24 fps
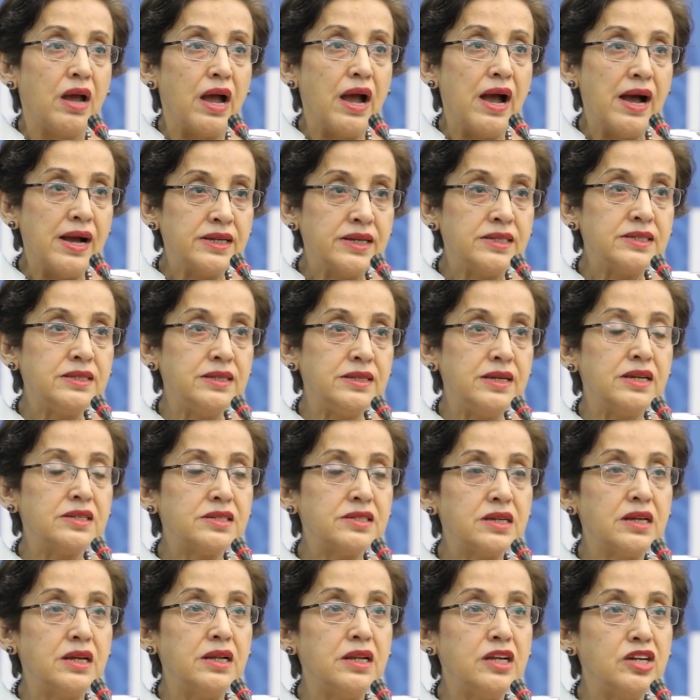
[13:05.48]
as the
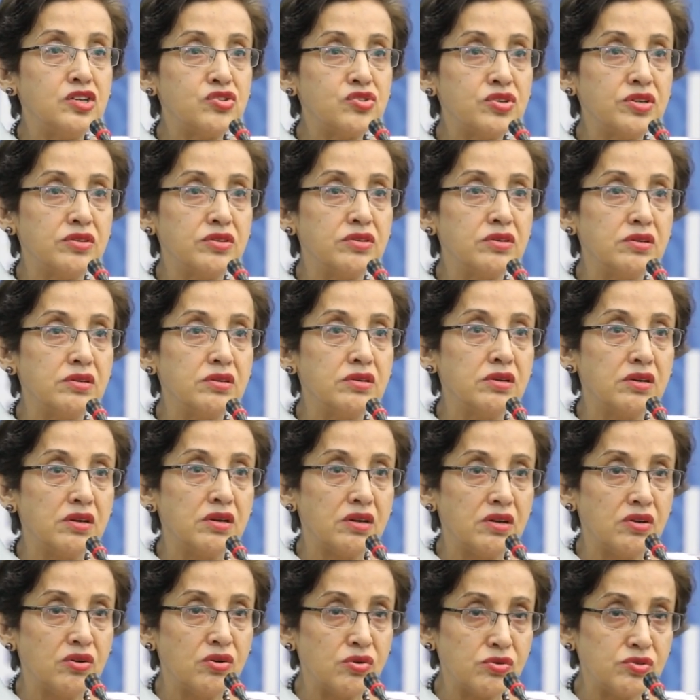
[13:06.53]
escalation
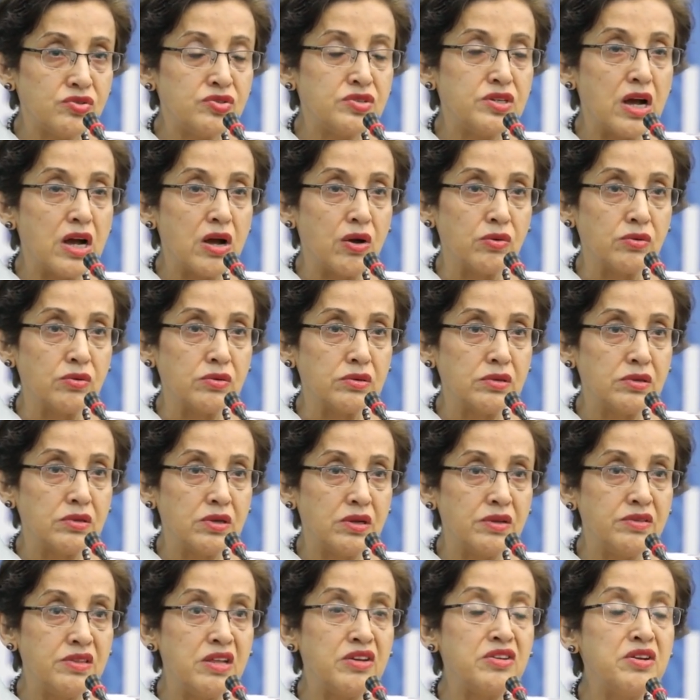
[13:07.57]
goes down,
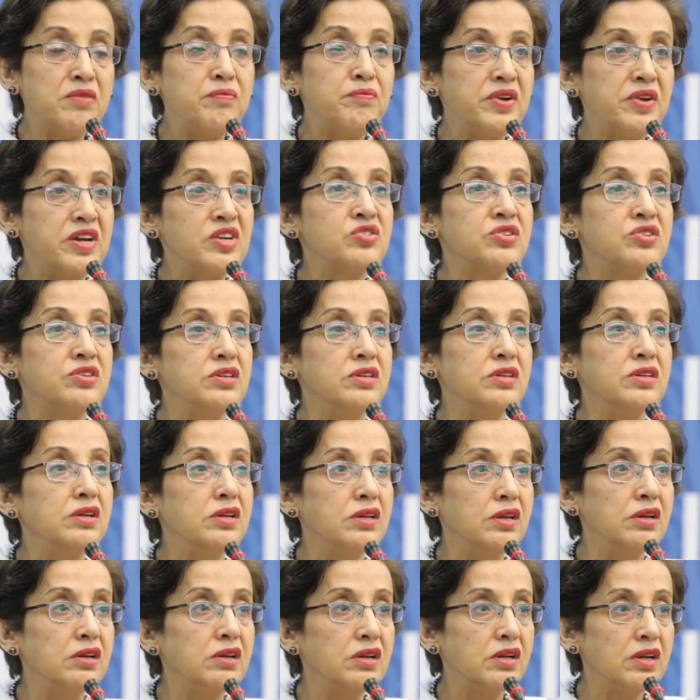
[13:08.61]
the repression
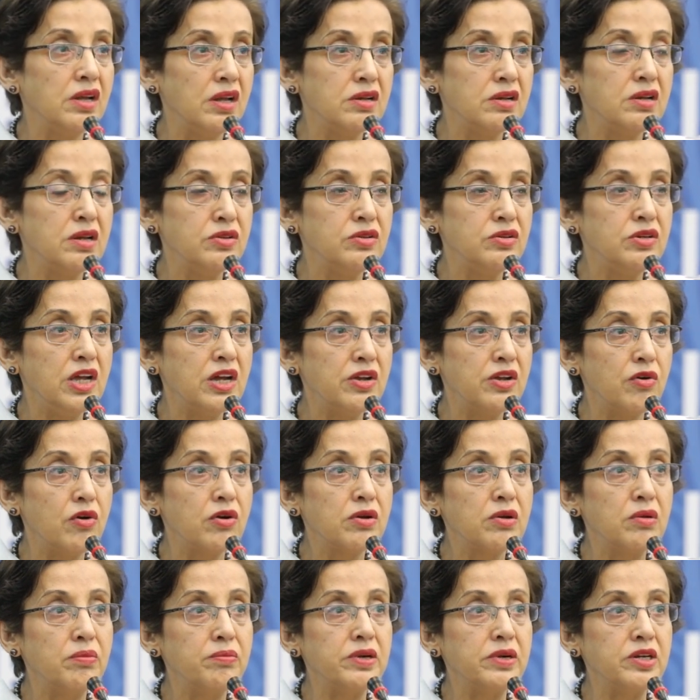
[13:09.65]
in, in Indian
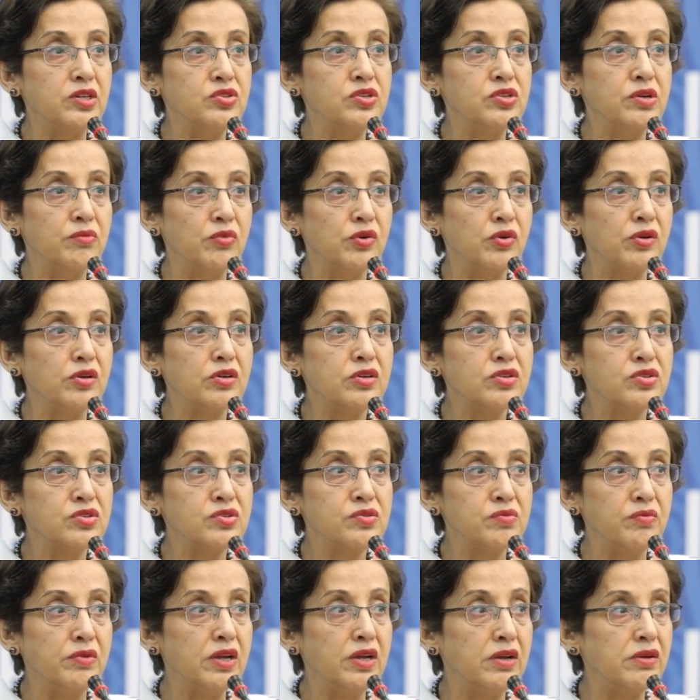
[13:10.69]
occupied Jammu and
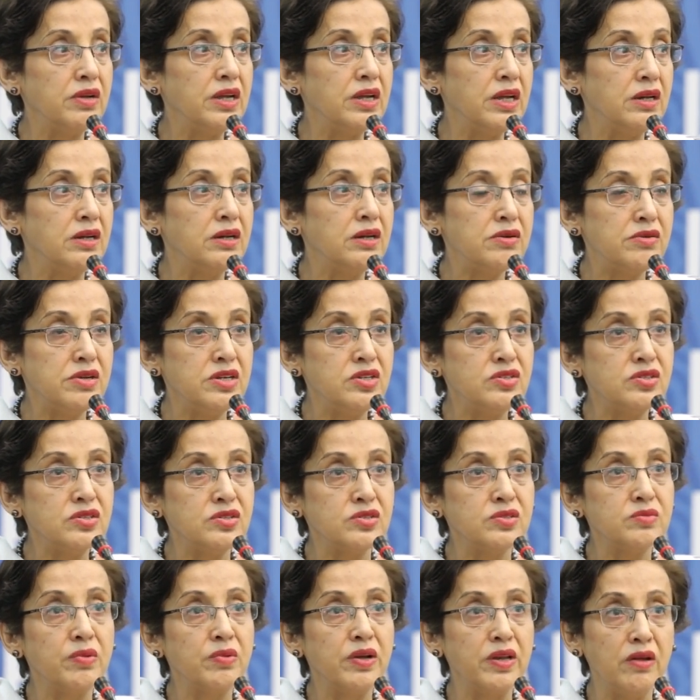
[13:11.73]
Kashmir
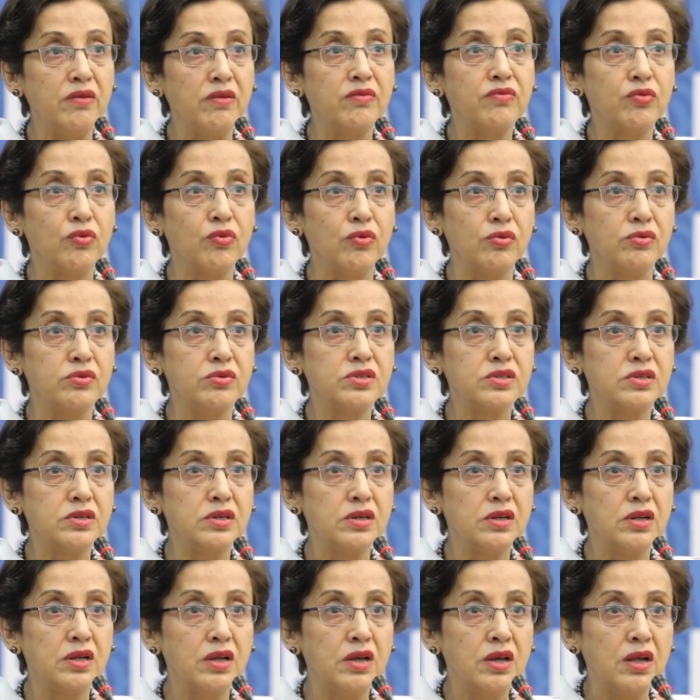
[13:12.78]
increases manyfold.
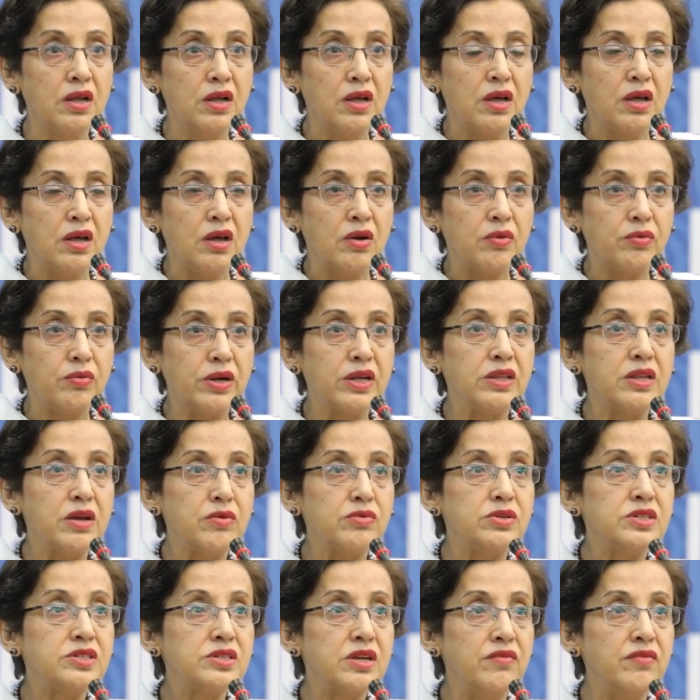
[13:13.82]
Where there
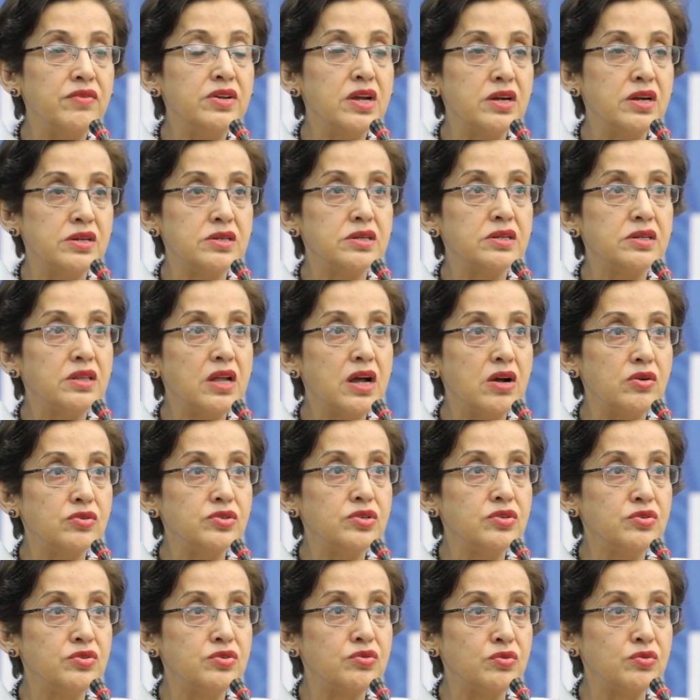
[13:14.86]
were
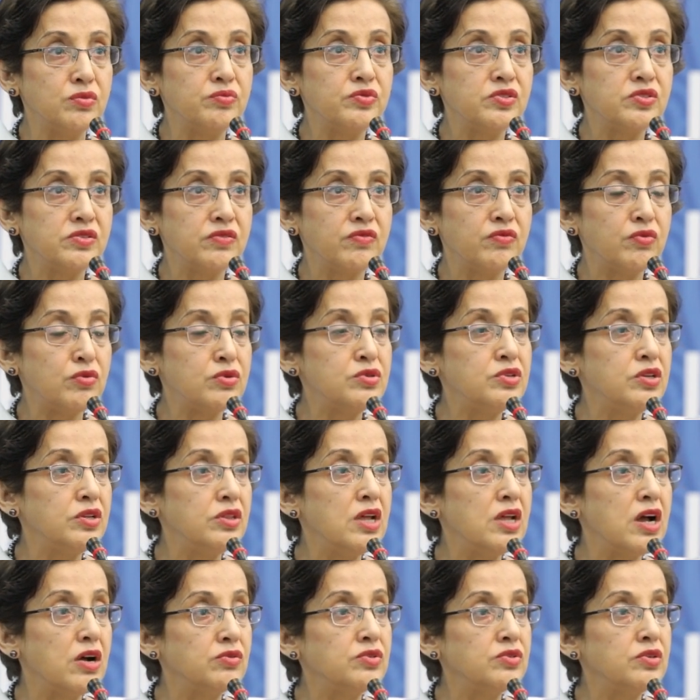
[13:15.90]
700,000 troops,
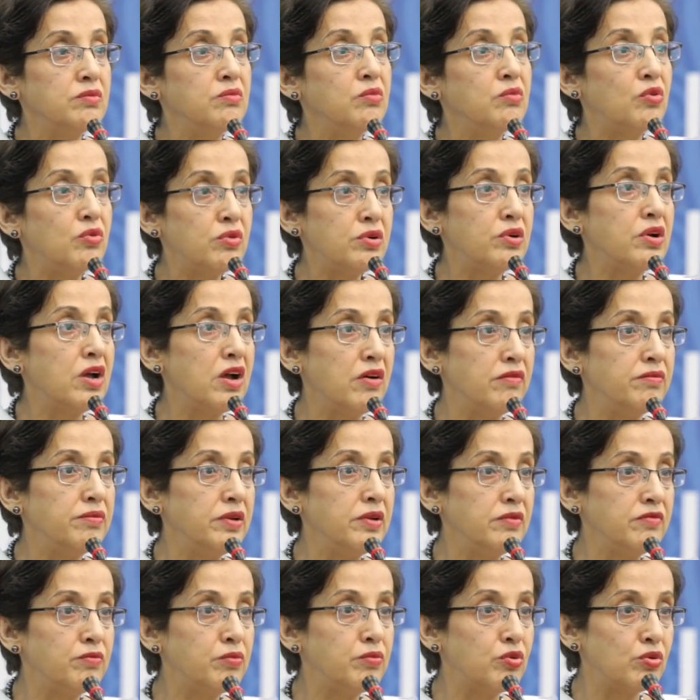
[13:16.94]
40,000 more have
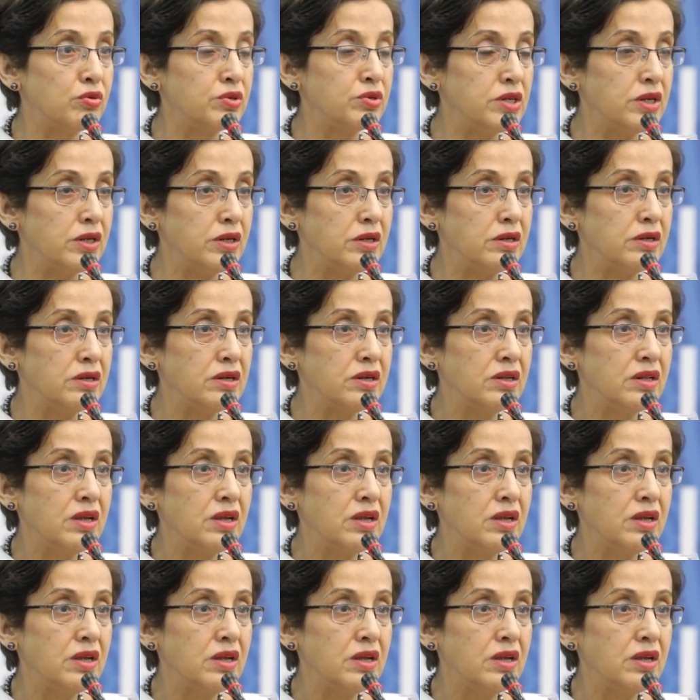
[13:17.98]
been poured in.